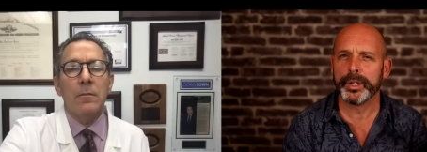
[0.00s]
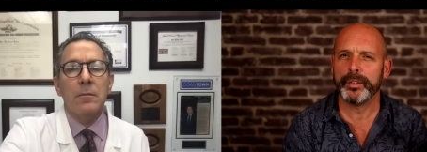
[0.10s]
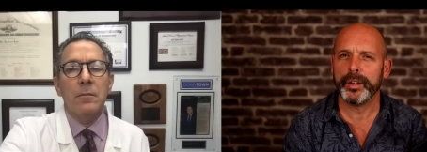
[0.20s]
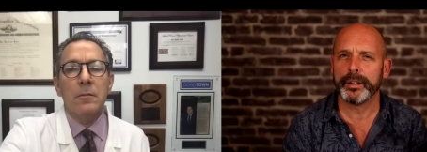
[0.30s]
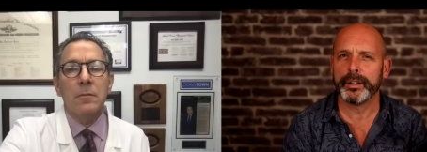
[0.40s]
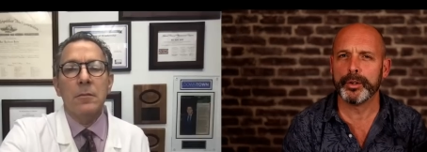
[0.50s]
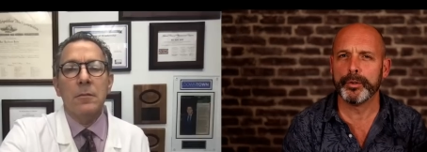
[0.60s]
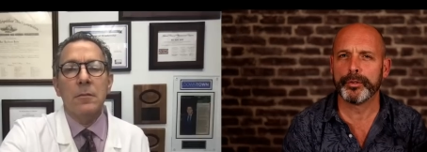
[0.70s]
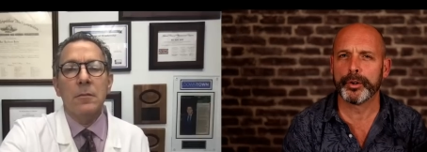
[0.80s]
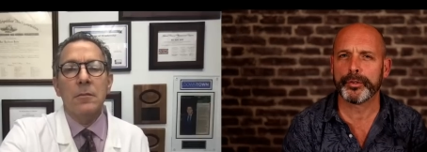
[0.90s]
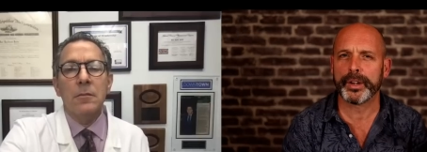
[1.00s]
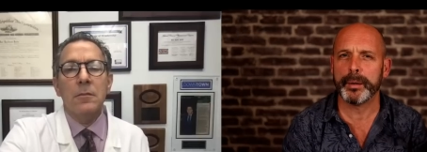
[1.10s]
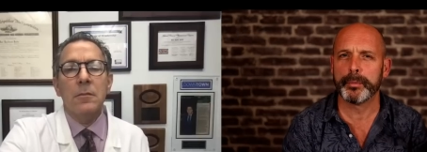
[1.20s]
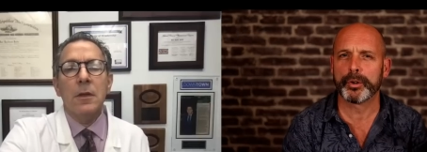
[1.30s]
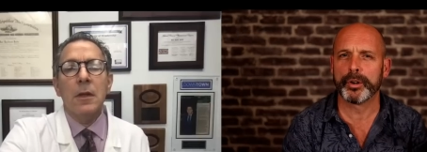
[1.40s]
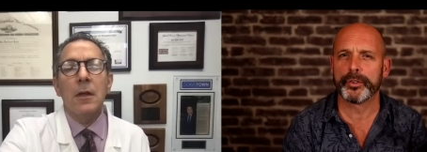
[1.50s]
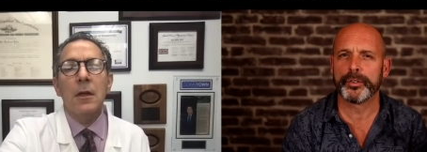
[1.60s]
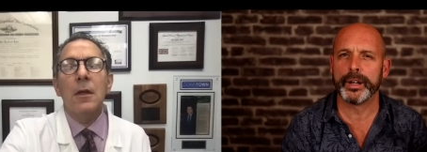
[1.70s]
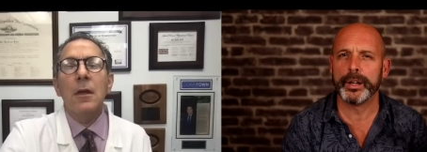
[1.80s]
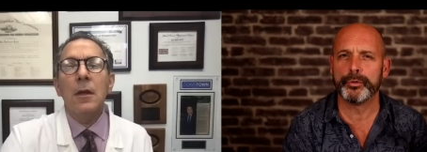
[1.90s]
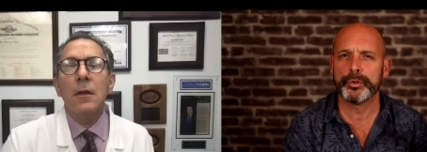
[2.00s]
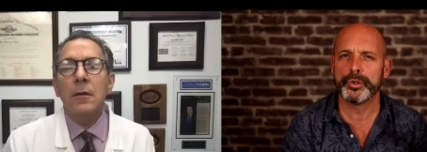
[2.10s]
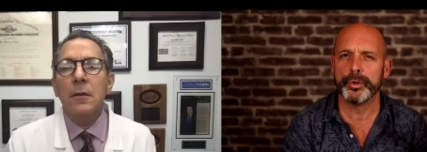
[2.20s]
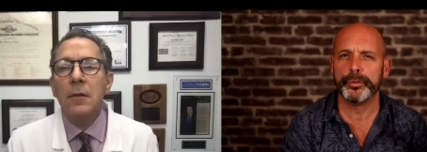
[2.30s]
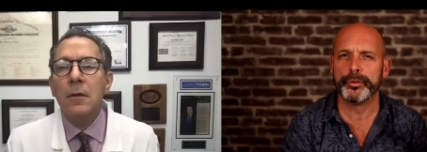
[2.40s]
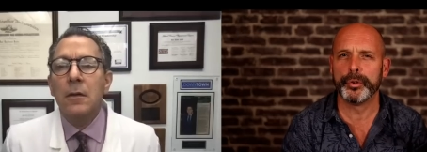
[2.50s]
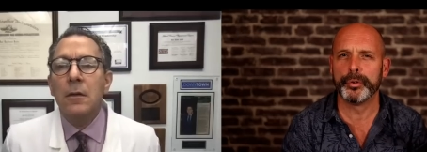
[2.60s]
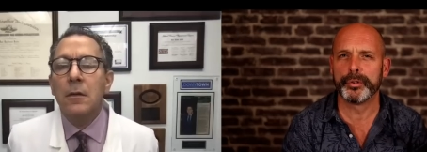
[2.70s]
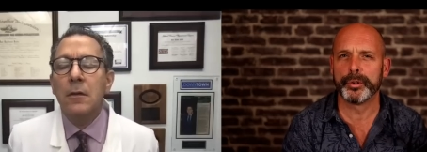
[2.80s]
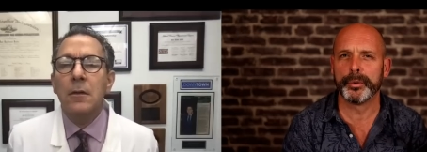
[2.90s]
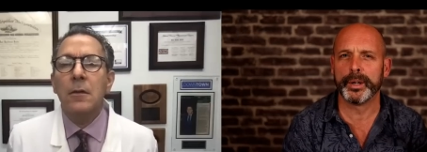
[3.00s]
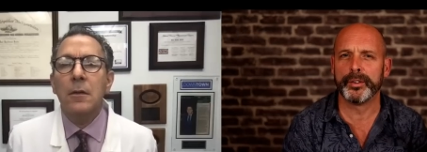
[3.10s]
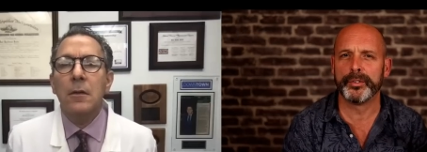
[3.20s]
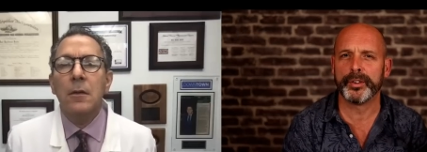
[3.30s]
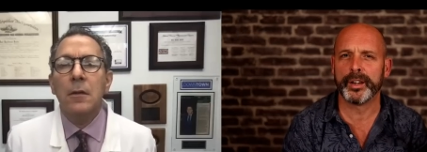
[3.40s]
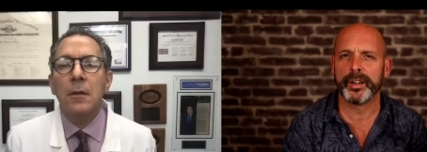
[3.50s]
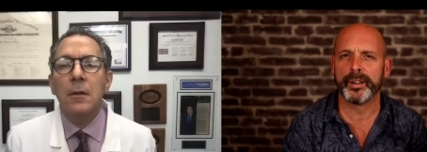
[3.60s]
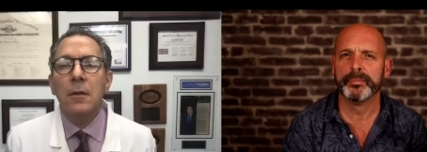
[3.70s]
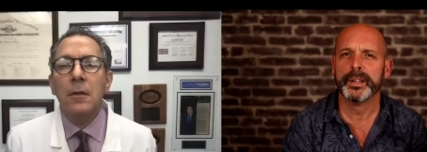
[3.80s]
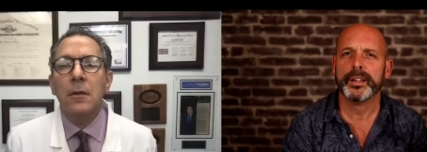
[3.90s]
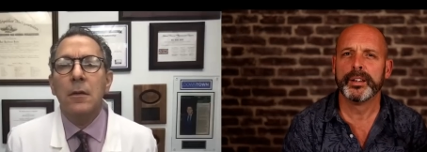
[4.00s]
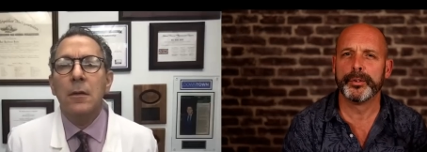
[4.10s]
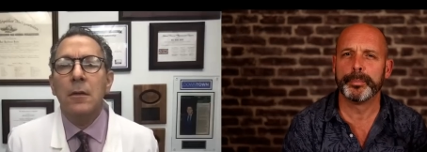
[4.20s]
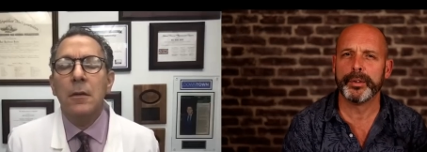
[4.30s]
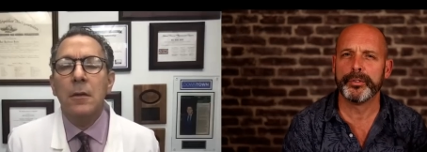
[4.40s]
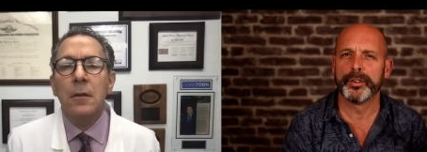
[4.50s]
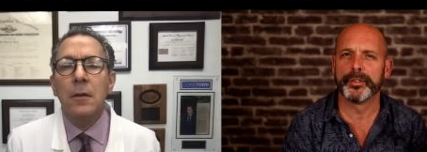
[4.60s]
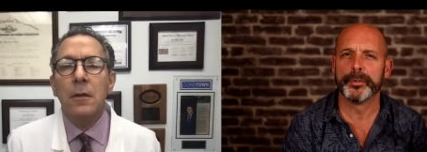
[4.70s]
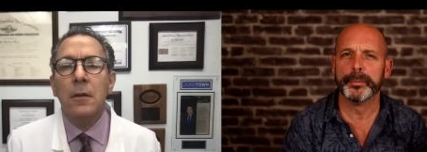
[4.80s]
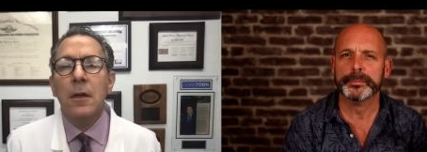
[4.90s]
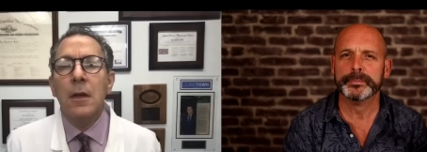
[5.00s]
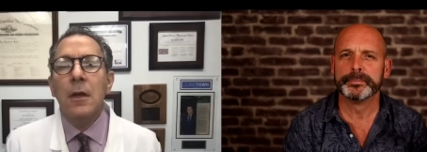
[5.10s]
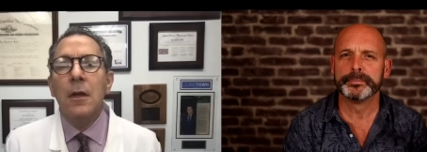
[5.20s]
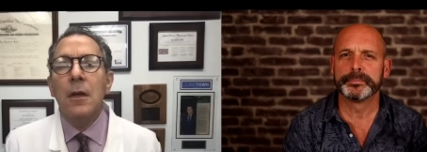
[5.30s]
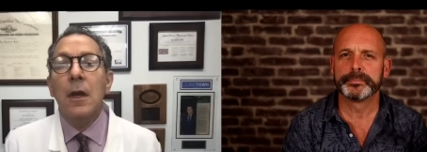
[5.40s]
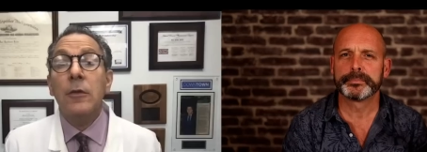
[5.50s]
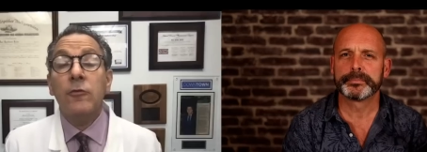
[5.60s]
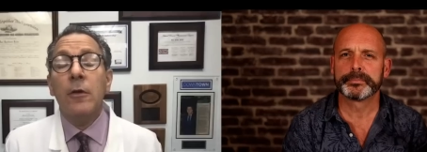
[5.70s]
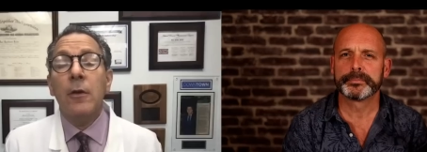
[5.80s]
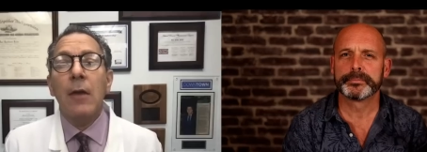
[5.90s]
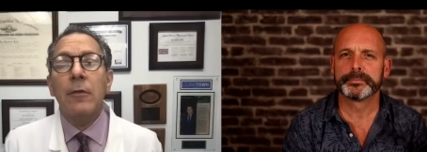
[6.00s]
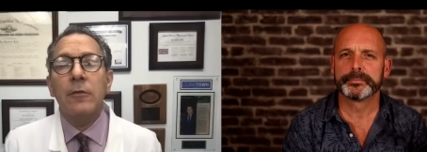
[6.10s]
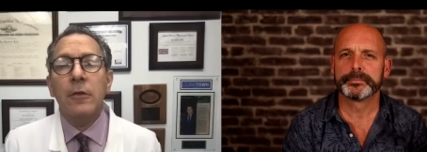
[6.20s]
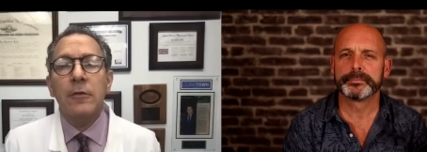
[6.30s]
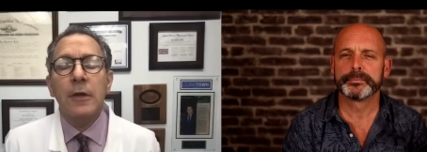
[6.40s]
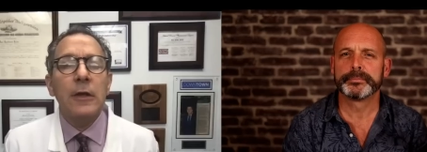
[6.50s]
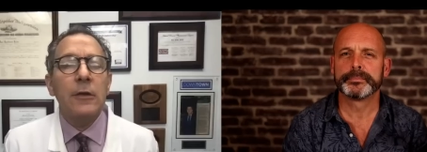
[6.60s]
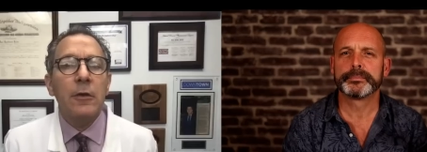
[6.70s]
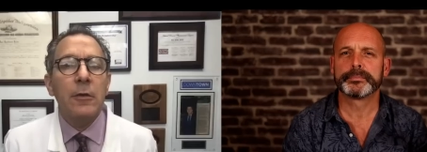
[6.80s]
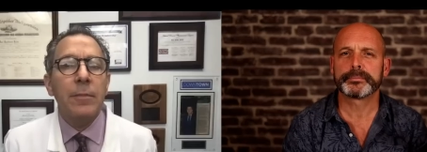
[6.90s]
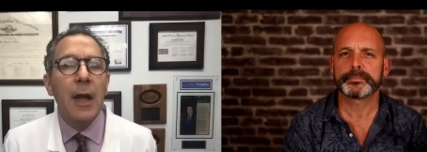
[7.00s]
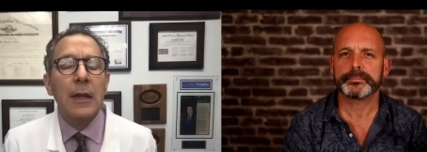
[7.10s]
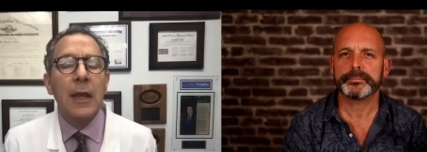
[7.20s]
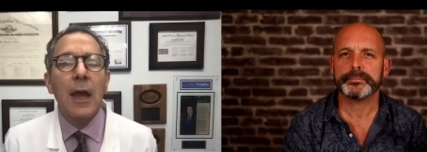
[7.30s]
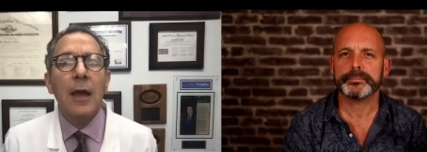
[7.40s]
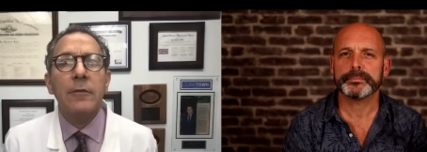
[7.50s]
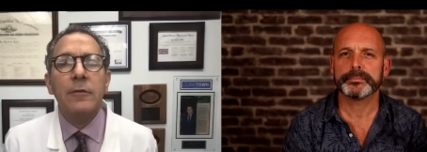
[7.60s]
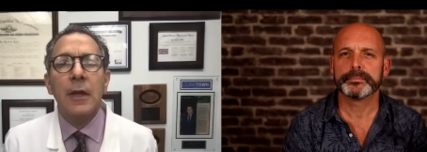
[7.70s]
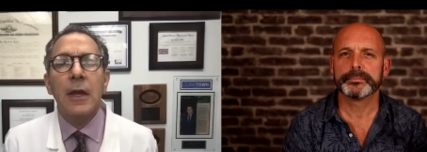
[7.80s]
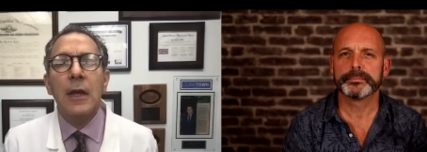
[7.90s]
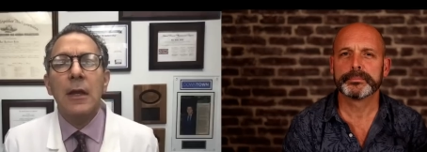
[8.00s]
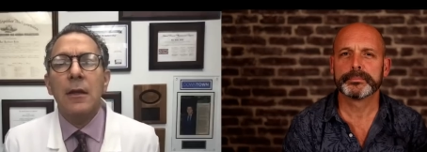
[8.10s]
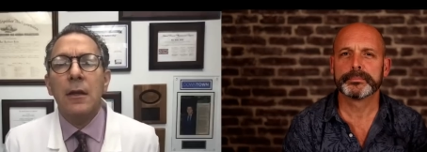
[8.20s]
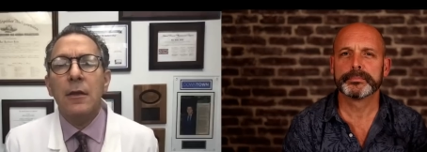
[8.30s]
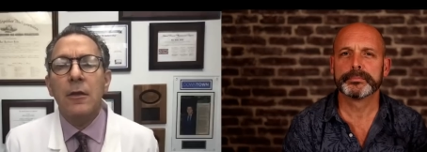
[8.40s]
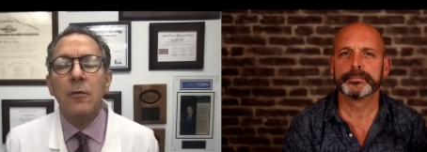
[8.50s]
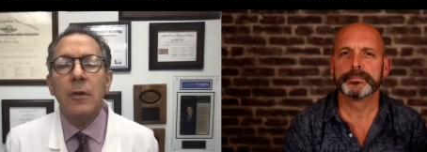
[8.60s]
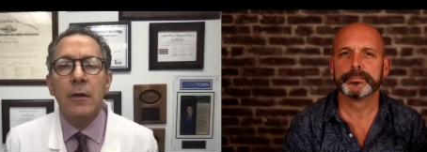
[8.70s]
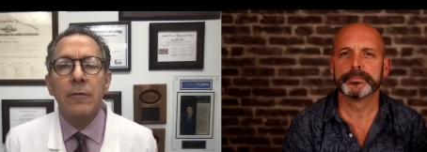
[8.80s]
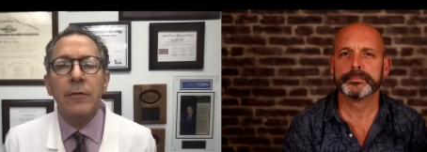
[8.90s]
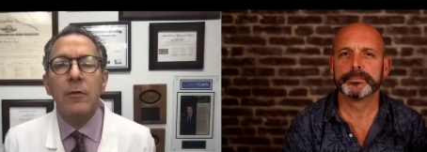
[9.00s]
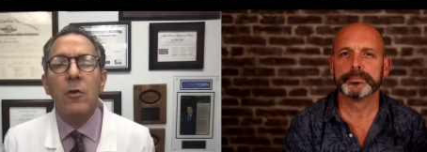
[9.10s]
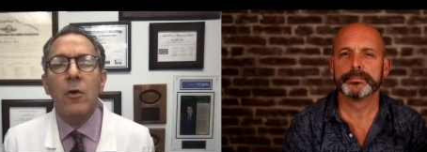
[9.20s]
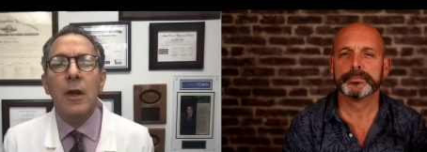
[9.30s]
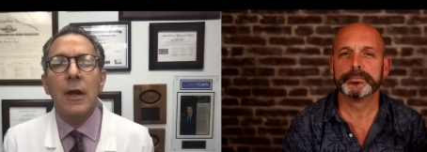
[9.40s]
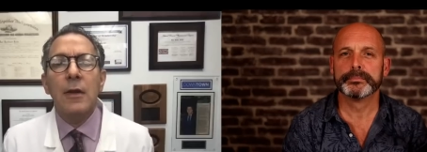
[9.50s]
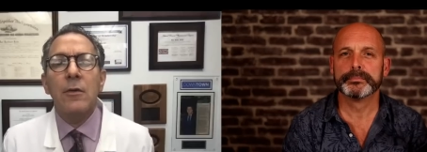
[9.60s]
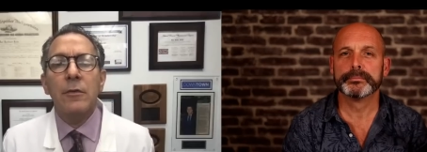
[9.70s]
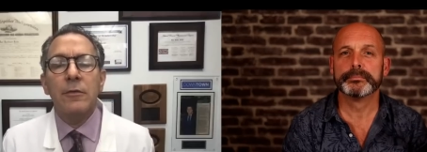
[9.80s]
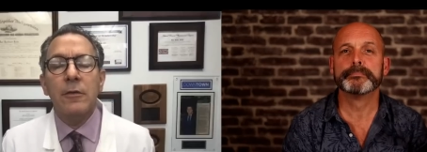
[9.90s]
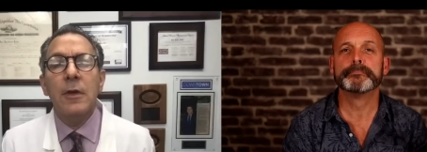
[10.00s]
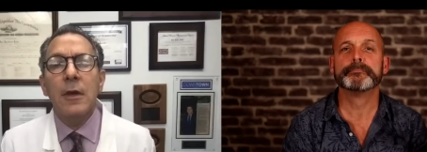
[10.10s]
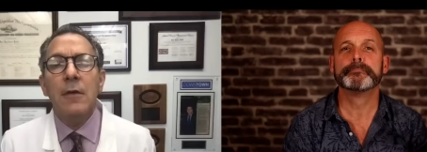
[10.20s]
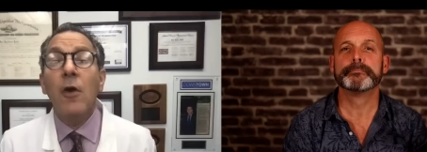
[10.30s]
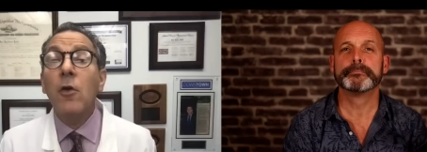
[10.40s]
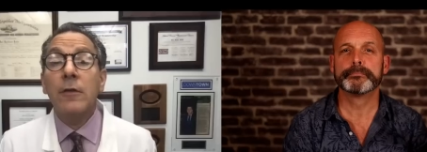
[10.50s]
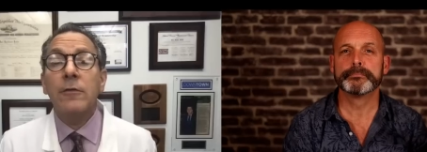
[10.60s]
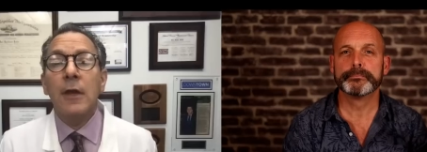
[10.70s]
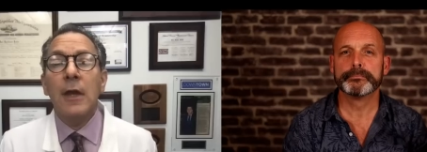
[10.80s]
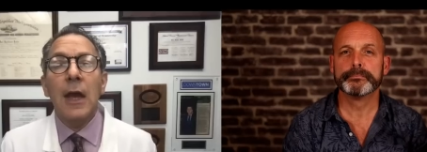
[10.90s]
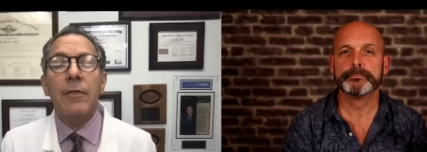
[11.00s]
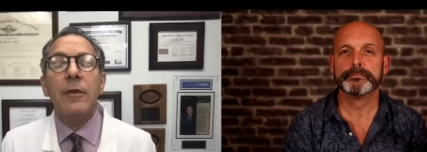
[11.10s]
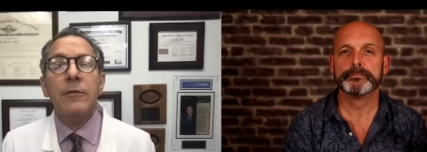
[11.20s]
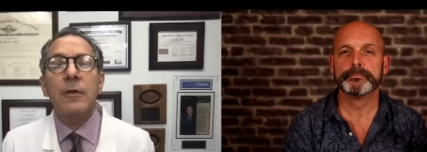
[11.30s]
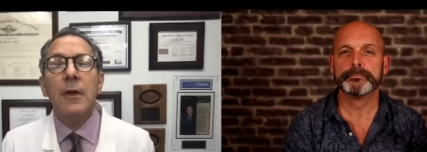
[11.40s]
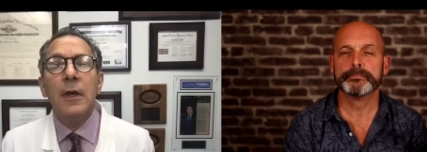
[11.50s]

Speaker 1: I think that you first came across that introduced you to his uh, his business. It's true.
Speaker 2: I was listening to your podcast, and uh, you interviewed Warren, and it was focusing on this